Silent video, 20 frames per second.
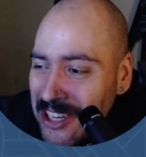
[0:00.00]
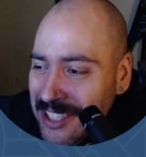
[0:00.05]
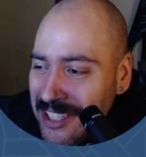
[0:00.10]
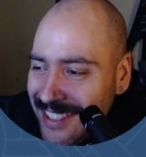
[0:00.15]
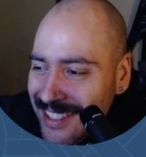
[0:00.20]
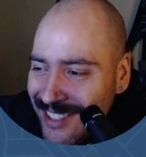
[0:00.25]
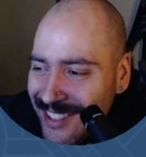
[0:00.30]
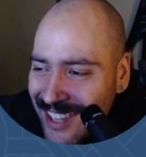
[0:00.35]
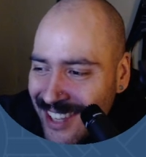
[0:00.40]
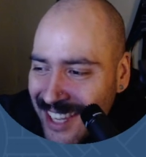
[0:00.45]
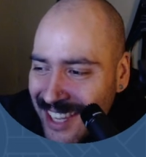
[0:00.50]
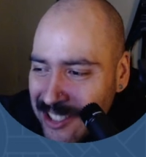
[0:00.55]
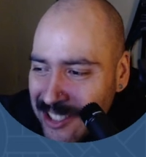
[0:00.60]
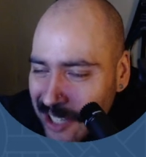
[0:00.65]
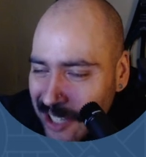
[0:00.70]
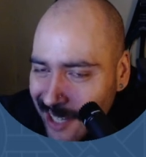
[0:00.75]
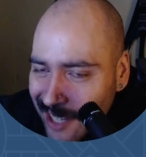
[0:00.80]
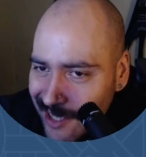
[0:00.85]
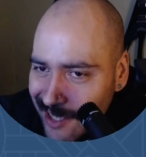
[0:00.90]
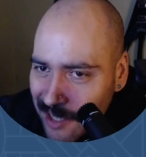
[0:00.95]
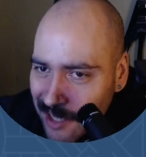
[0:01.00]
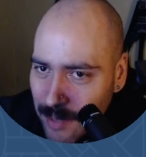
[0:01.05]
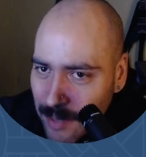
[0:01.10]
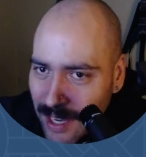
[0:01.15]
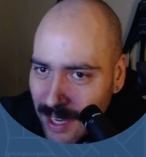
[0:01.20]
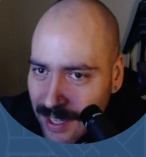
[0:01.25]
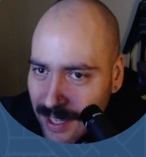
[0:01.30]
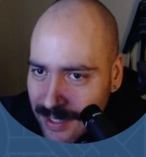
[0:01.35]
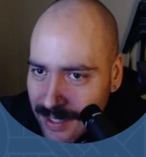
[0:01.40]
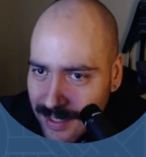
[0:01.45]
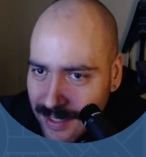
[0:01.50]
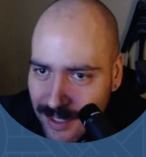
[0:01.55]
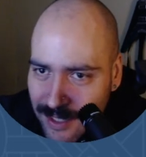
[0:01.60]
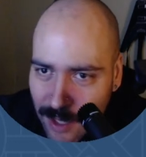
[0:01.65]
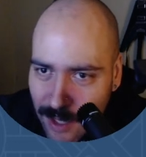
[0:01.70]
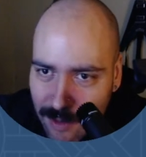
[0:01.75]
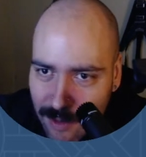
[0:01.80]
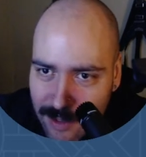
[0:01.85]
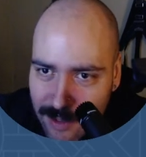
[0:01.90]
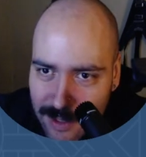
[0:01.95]
You can't change commands. You have
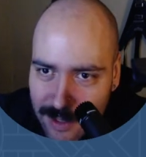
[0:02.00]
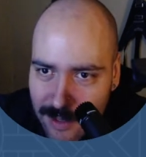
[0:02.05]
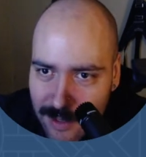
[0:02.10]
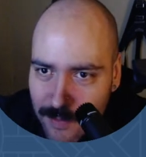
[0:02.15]
to.